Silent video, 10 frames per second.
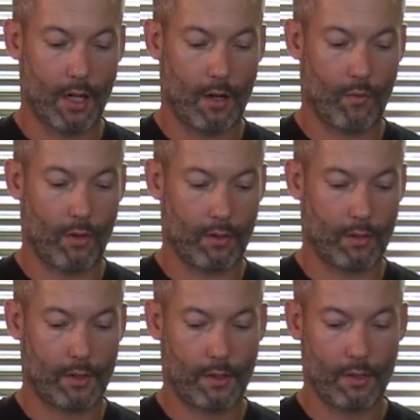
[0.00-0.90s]

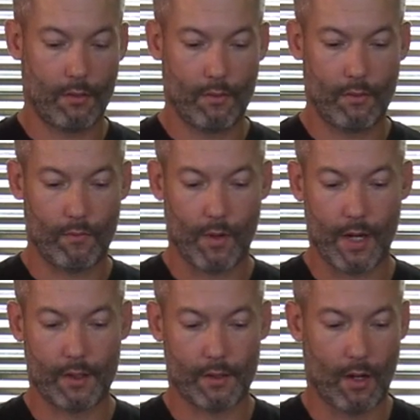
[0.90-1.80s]
Gunworks
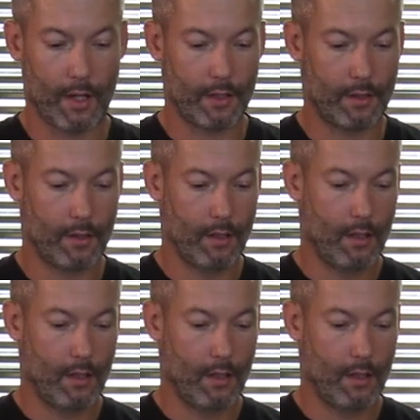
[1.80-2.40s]
rings on it,